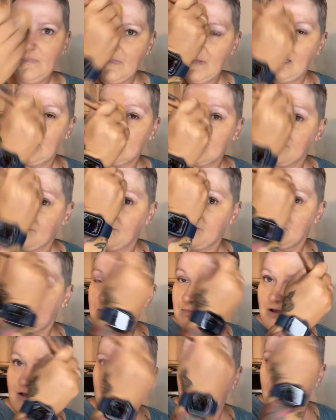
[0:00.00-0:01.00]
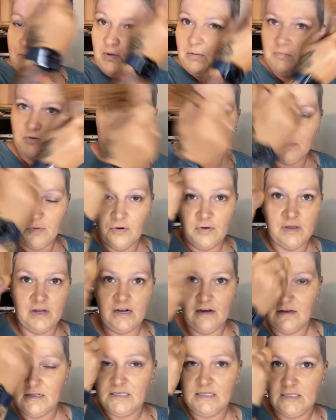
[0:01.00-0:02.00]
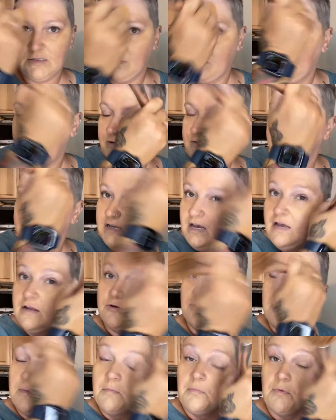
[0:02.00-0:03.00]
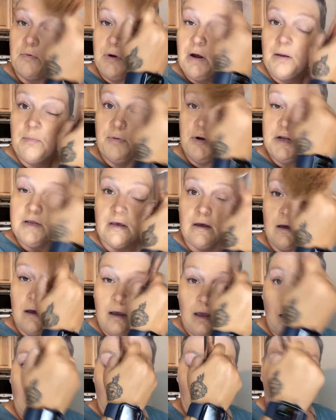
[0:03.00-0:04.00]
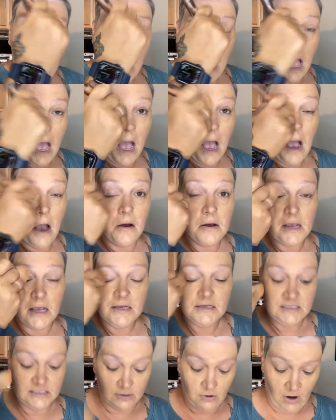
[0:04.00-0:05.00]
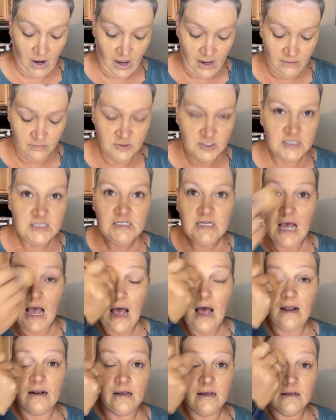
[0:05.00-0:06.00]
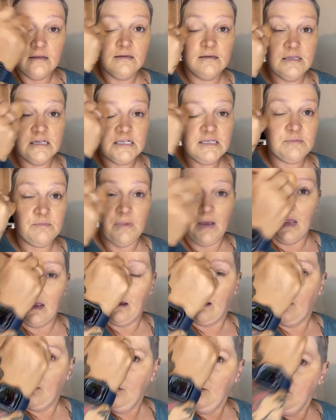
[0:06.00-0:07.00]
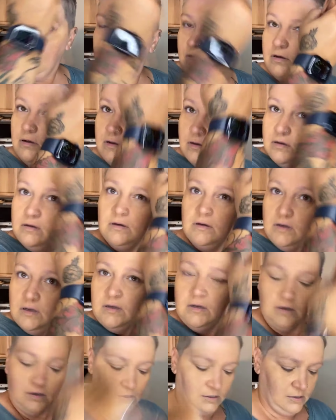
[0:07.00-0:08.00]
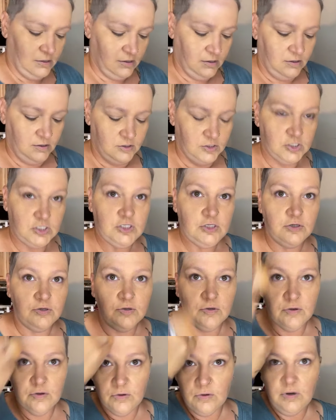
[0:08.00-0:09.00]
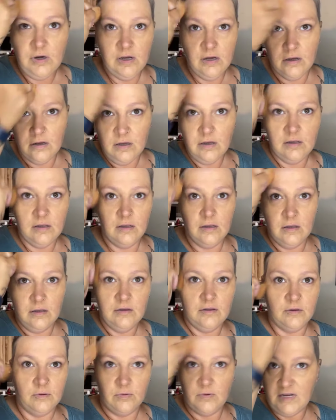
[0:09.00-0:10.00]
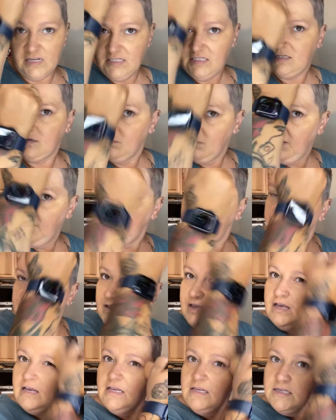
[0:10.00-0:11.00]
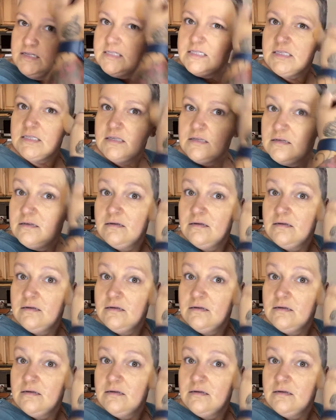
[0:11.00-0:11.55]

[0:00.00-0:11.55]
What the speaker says: It's the first time I've remembered to pull that out since we moved. I had to remember where I put it. Okay, so I am just adding this mango to the rest of my face.